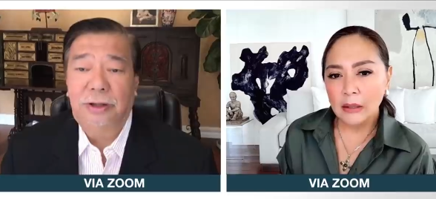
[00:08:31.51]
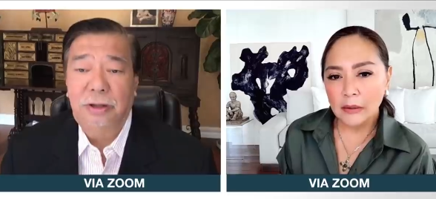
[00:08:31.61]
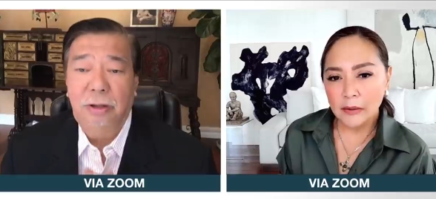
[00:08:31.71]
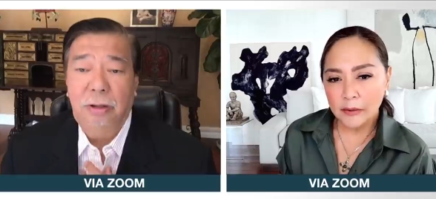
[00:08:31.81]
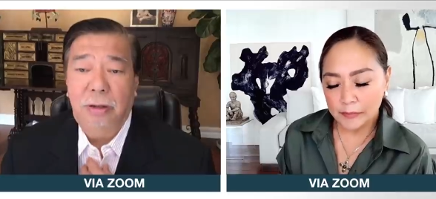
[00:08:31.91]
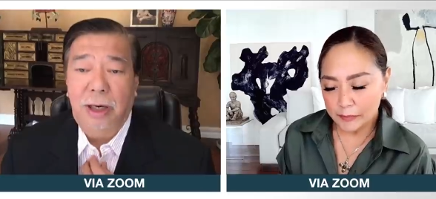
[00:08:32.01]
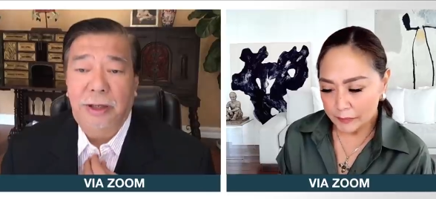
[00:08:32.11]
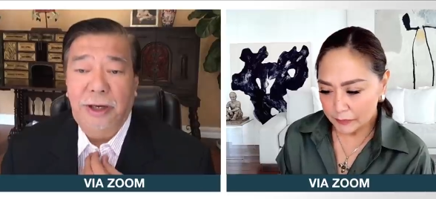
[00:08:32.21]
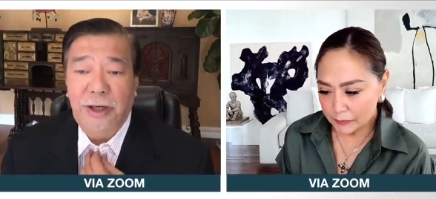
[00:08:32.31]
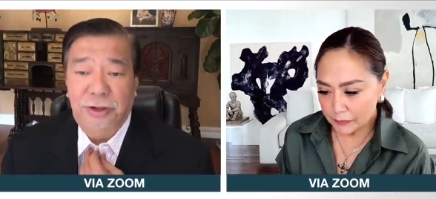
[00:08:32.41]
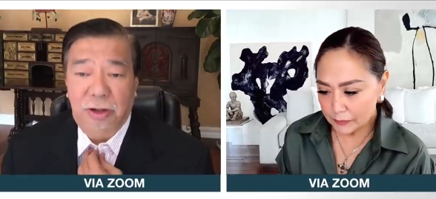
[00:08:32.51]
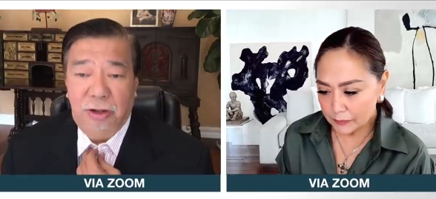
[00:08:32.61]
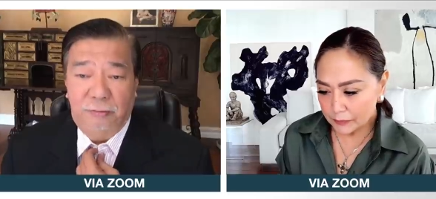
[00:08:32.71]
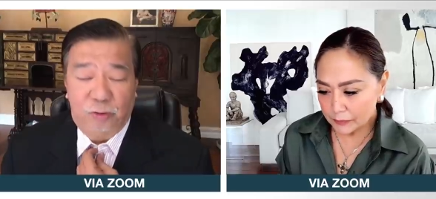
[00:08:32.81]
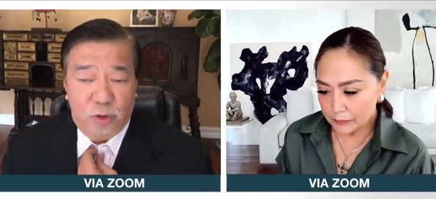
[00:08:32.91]
Speaker 1: no allegation
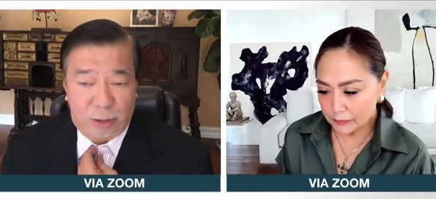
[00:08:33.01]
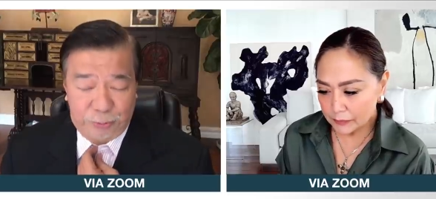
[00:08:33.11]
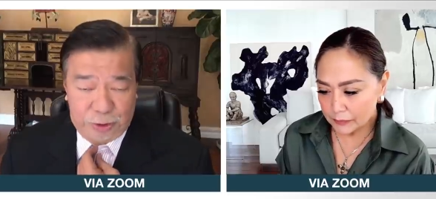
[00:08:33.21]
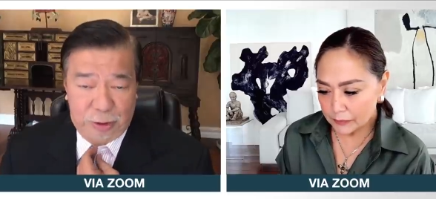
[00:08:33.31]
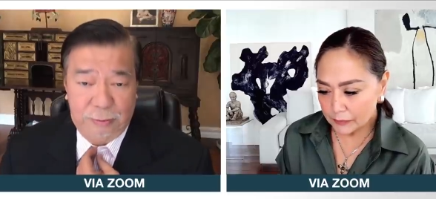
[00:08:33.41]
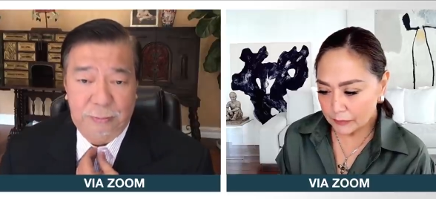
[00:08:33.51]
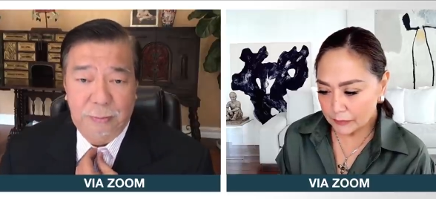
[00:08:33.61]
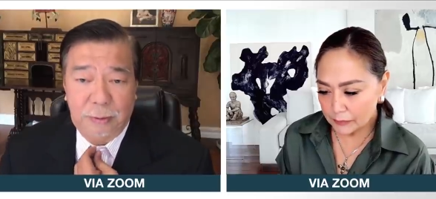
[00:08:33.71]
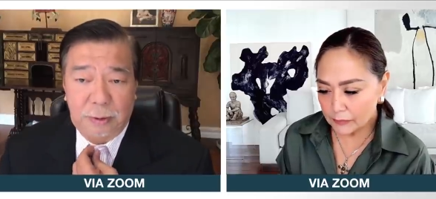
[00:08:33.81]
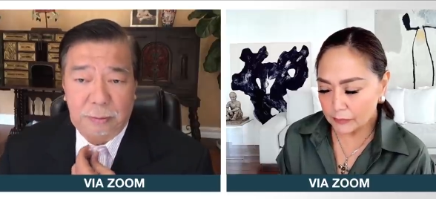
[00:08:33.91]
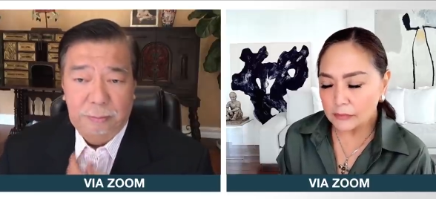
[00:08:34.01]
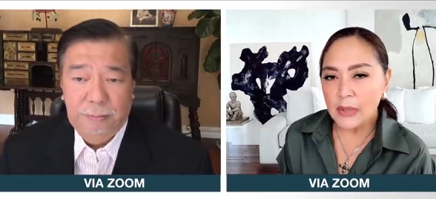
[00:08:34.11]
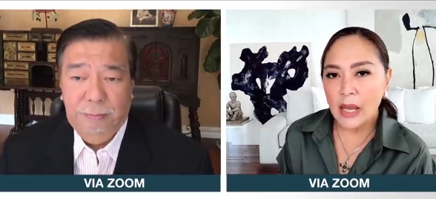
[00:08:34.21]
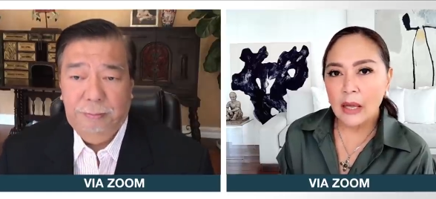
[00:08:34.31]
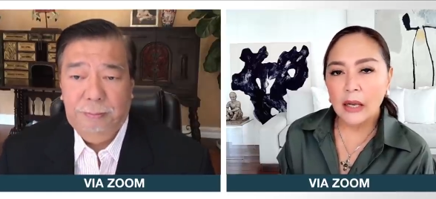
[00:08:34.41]
of corruption.
Speaker 2: Mm-mm.
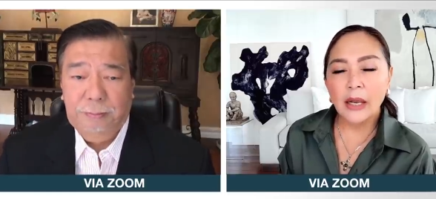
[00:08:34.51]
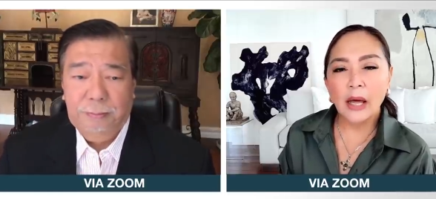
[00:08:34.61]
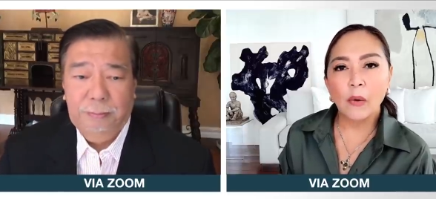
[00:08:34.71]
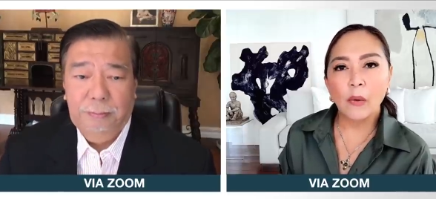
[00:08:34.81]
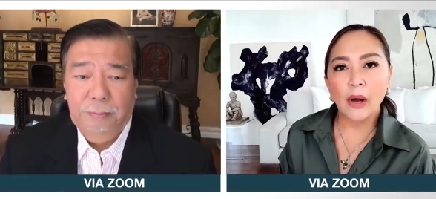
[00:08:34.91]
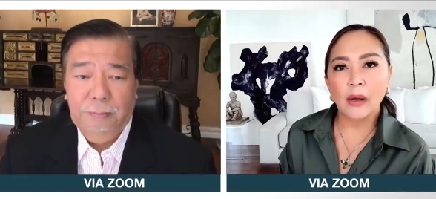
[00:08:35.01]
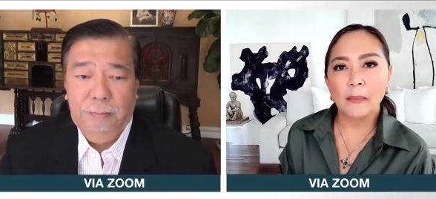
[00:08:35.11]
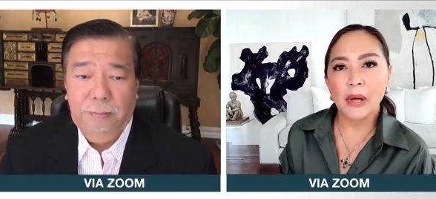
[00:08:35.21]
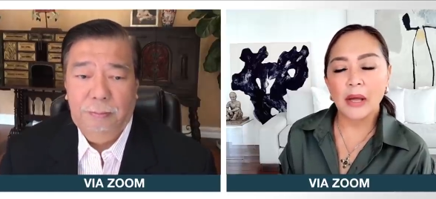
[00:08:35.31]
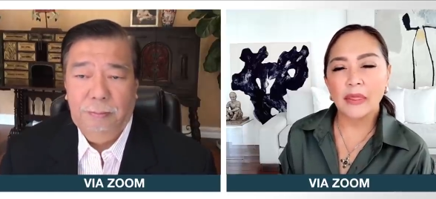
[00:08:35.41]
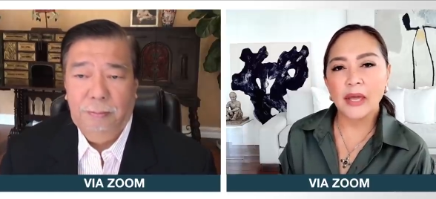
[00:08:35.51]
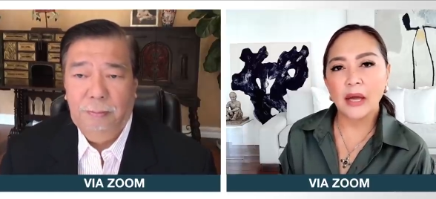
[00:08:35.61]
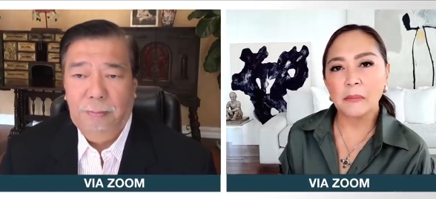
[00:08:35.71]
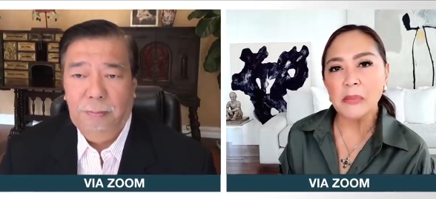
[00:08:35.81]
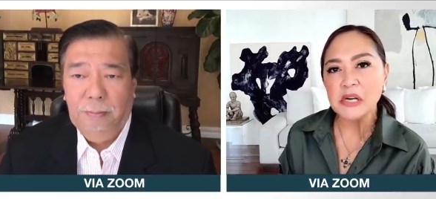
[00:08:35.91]
Now, um, the
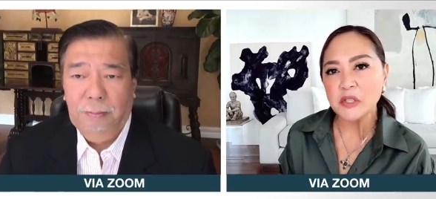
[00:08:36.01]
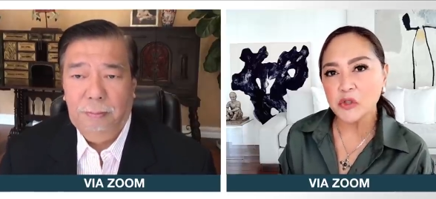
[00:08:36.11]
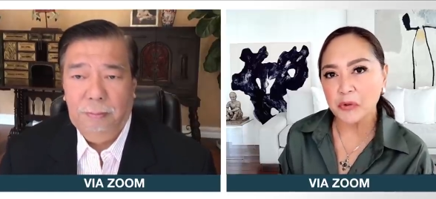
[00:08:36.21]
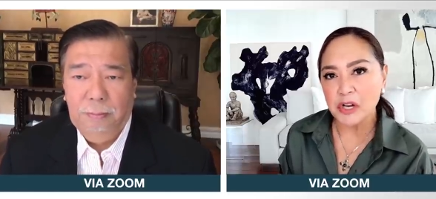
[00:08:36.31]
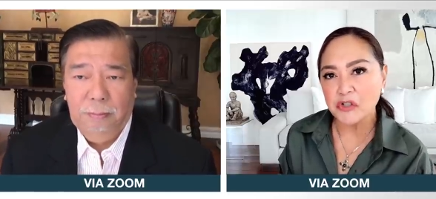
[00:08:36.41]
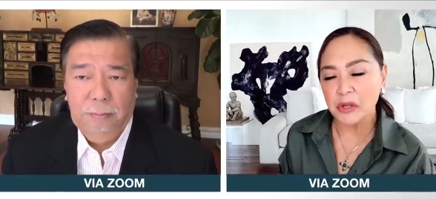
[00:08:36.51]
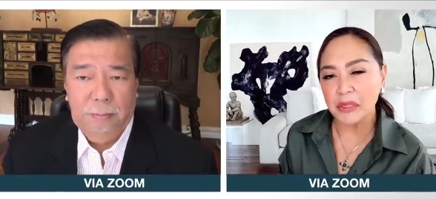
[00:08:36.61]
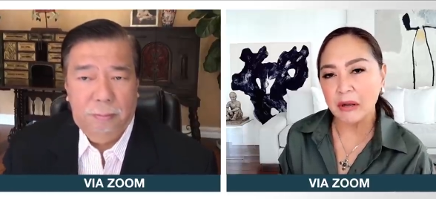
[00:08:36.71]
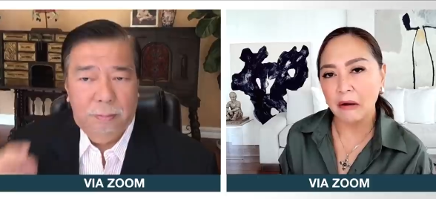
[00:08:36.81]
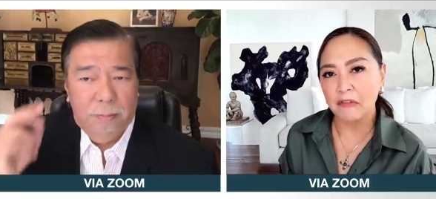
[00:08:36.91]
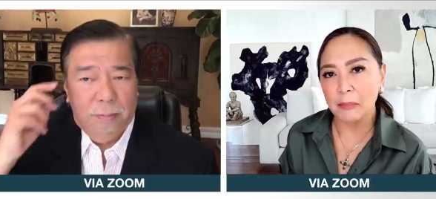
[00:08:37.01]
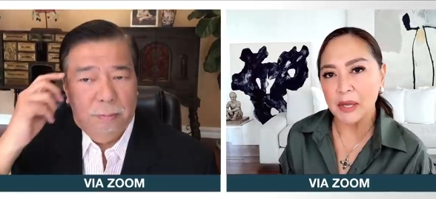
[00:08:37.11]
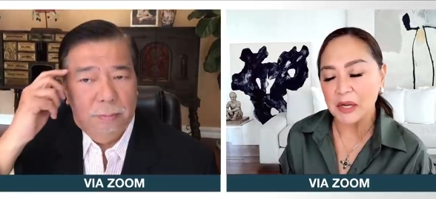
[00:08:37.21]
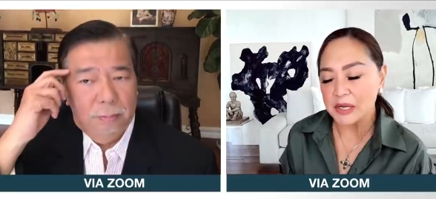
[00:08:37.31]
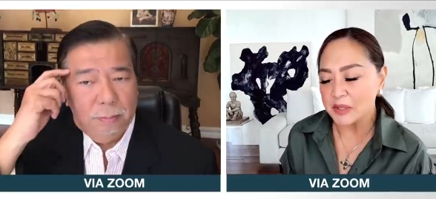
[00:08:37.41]
administration, the
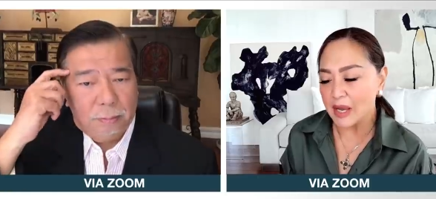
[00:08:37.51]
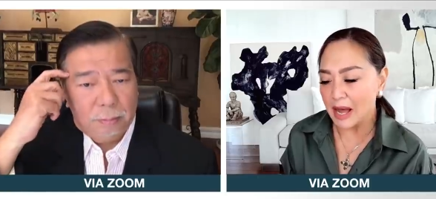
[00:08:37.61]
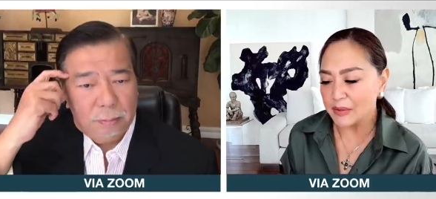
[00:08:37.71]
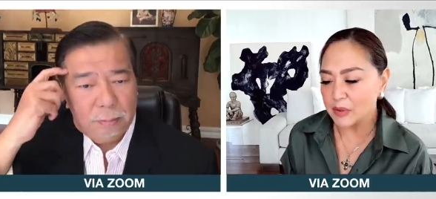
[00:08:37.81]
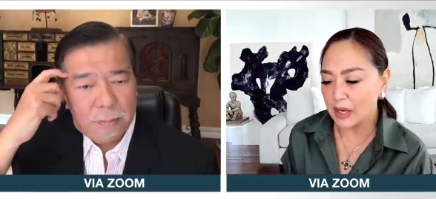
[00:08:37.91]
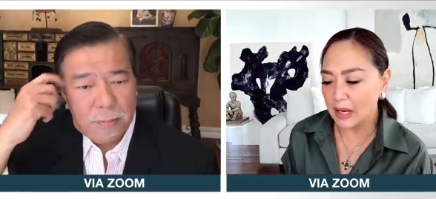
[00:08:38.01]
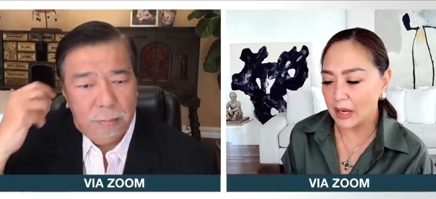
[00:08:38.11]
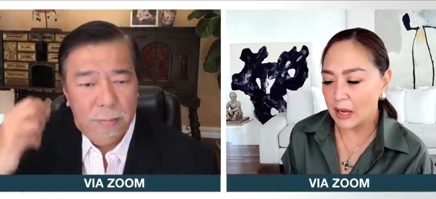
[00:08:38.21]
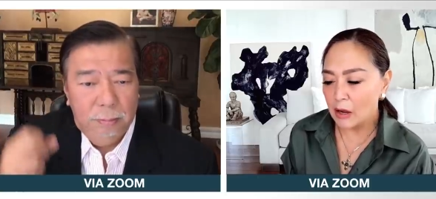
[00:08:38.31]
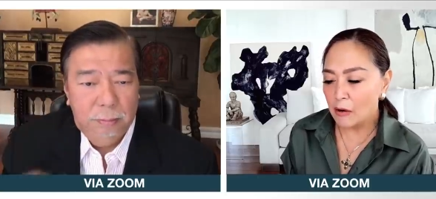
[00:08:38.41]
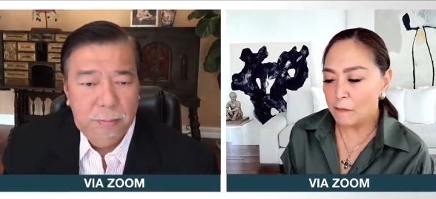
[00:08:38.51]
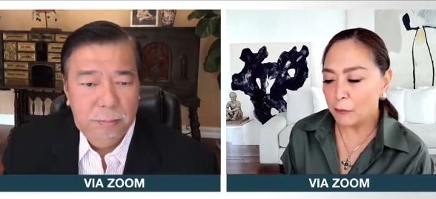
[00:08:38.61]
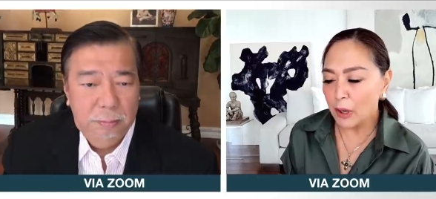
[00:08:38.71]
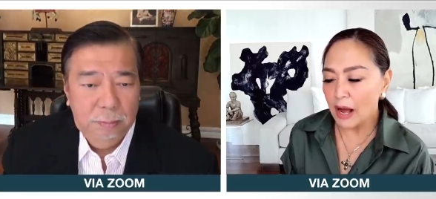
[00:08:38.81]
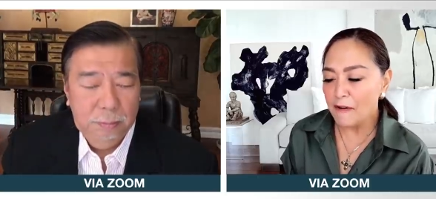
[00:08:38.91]
government is asking
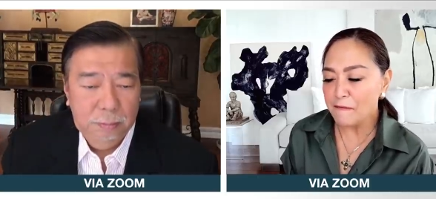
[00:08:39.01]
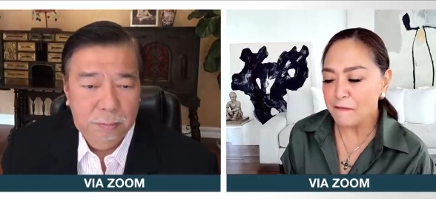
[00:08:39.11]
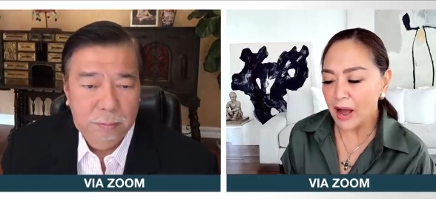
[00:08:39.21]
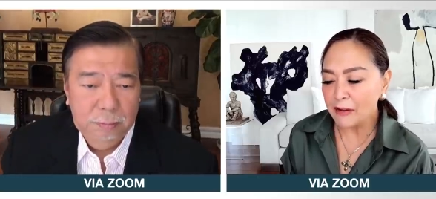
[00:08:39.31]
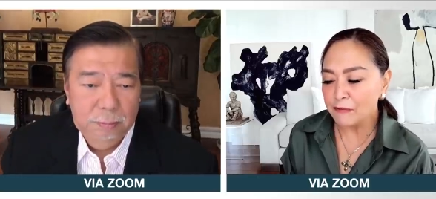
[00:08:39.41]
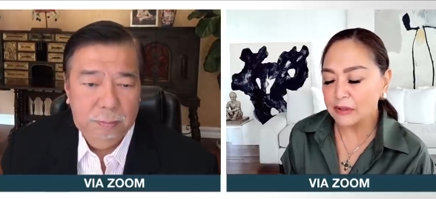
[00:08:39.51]
for a 5